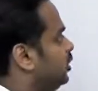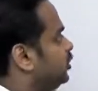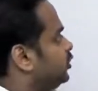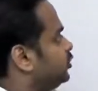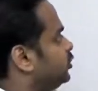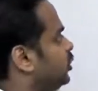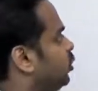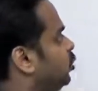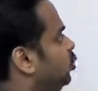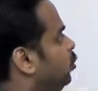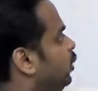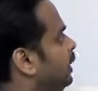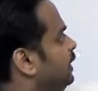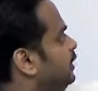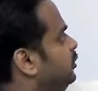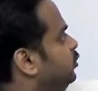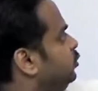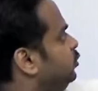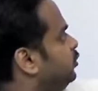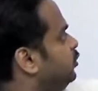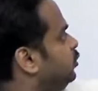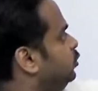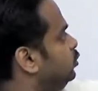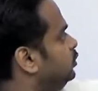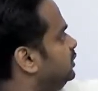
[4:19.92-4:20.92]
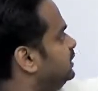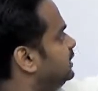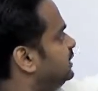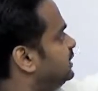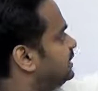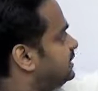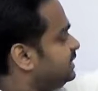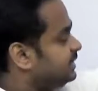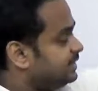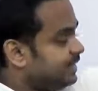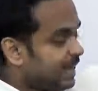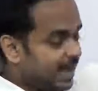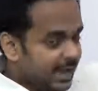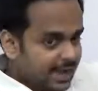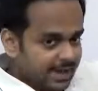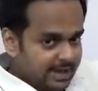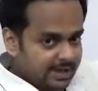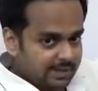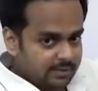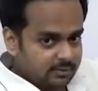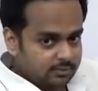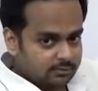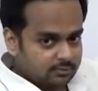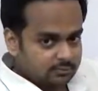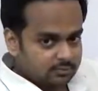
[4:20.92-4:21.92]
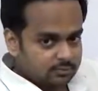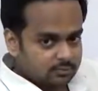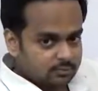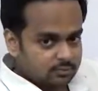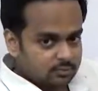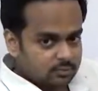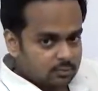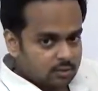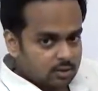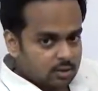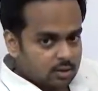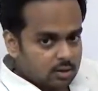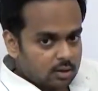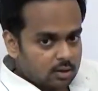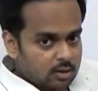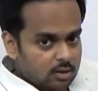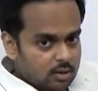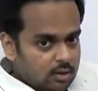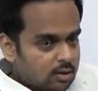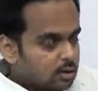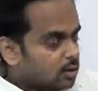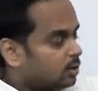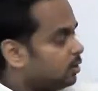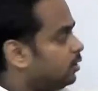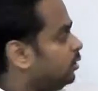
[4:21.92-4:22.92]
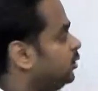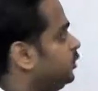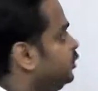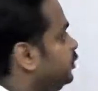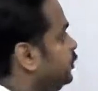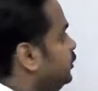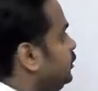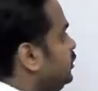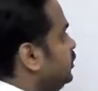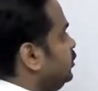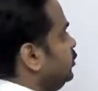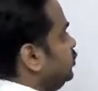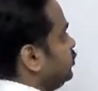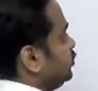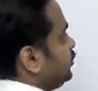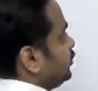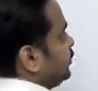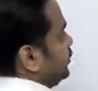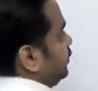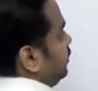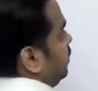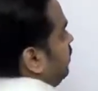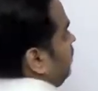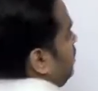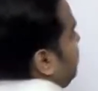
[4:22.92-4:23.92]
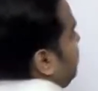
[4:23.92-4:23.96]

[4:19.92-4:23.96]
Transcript: So when you use say, you use